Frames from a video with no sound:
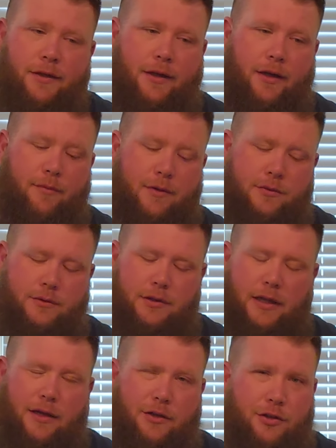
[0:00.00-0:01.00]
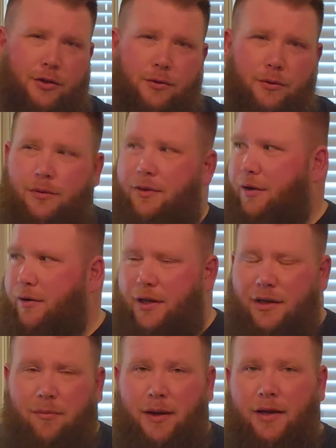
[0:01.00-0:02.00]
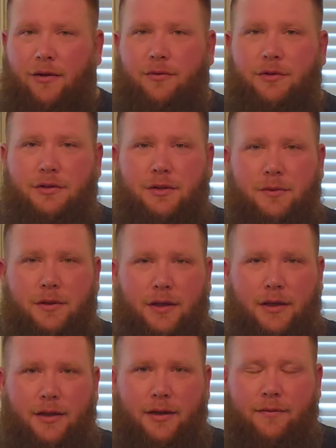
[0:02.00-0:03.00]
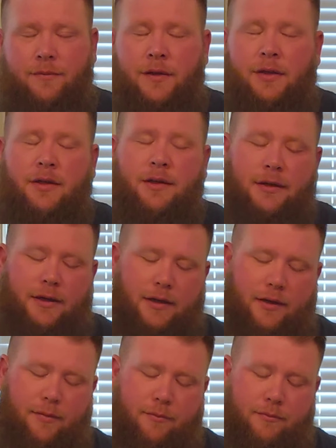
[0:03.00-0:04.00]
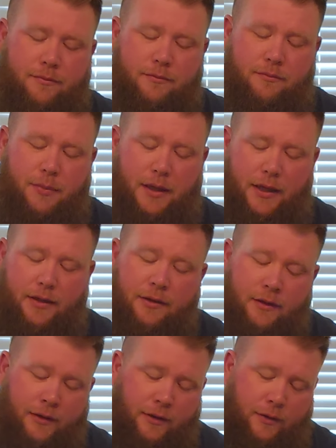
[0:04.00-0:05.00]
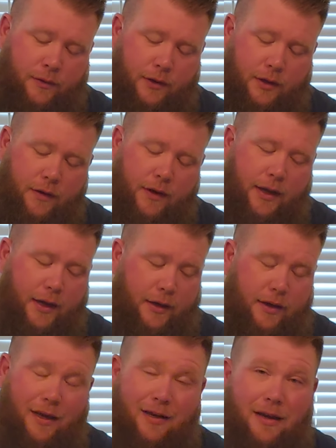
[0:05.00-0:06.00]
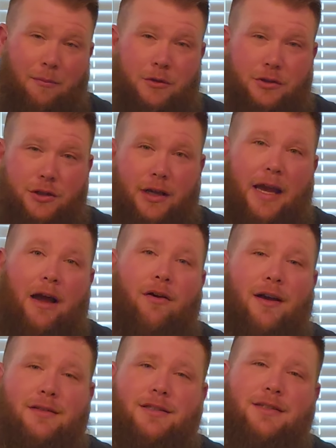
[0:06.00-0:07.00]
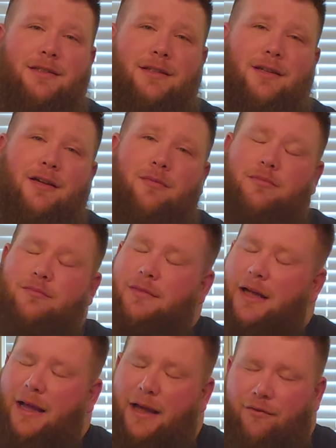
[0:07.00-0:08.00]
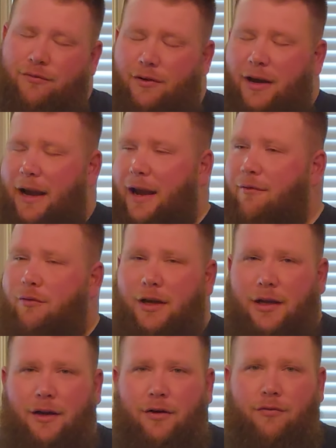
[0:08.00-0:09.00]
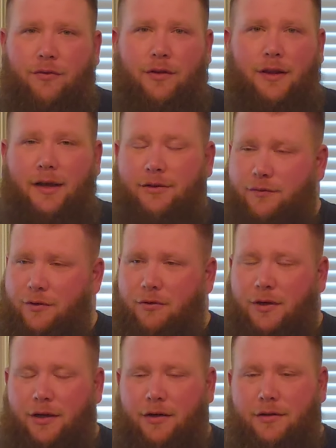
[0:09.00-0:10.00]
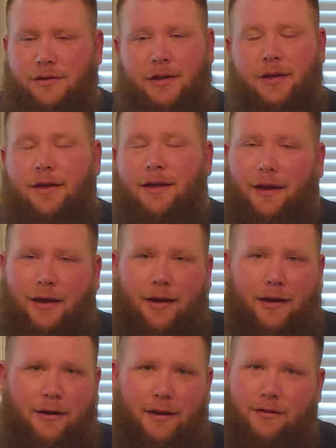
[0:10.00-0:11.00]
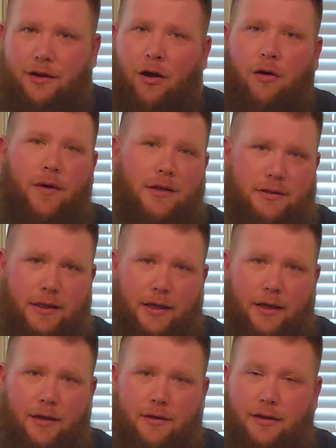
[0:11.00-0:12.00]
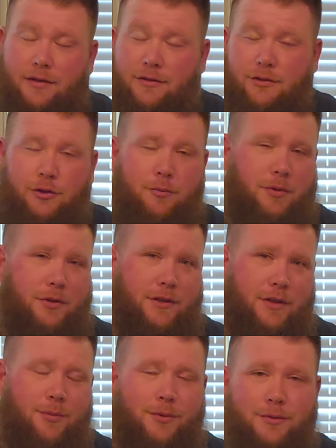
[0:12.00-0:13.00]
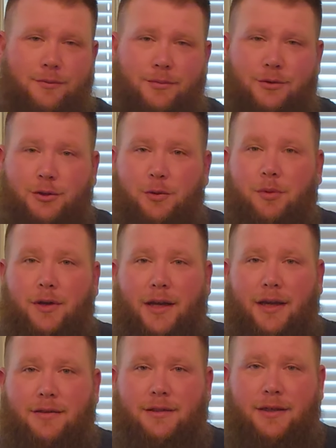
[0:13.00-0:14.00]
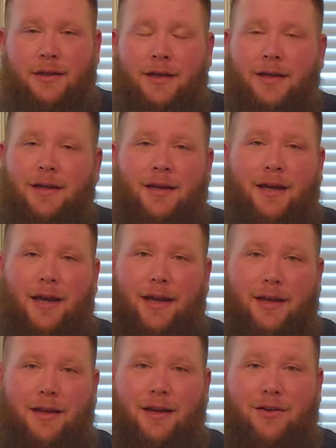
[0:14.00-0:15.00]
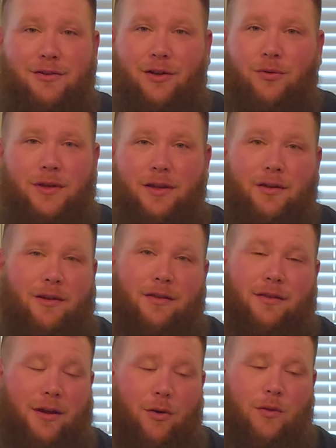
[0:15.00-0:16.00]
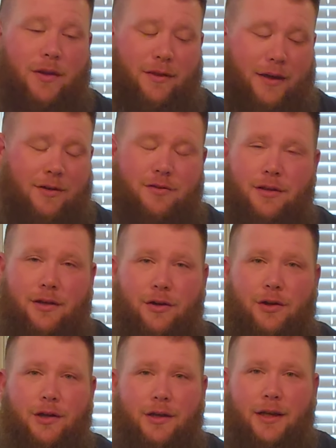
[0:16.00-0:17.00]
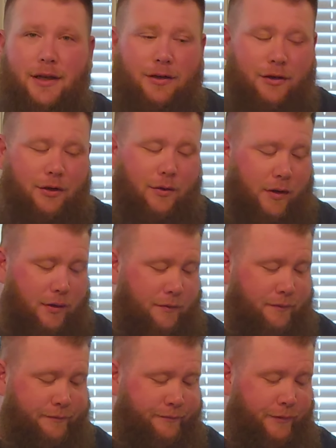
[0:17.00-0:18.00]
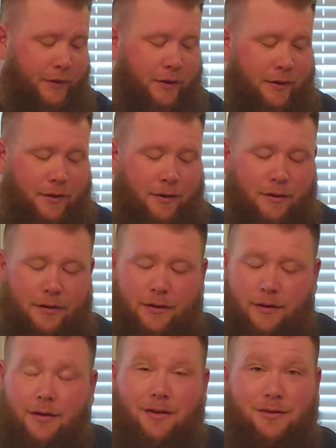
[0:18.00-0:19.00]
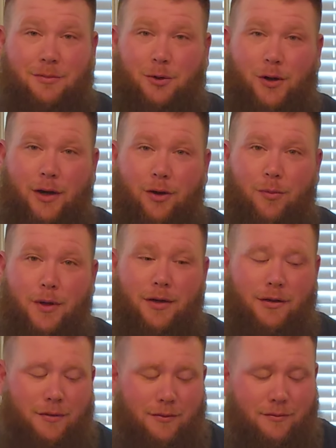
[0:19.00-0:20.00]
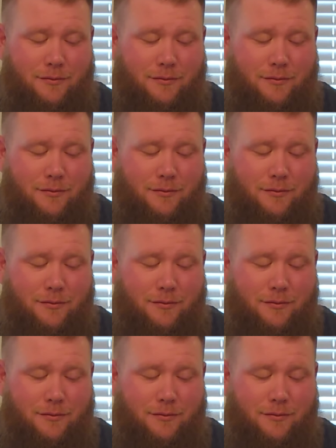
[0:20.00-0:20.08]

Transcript: Uh, this was like 230 a pound or something like that. Um, but we're gonna go ahead and I'm gonna show you how I season it up. I have for every year for the last few years and it's always a hit. It's super simple, super easy. And here's only the only things that you're gonna need to do it some Creole butter,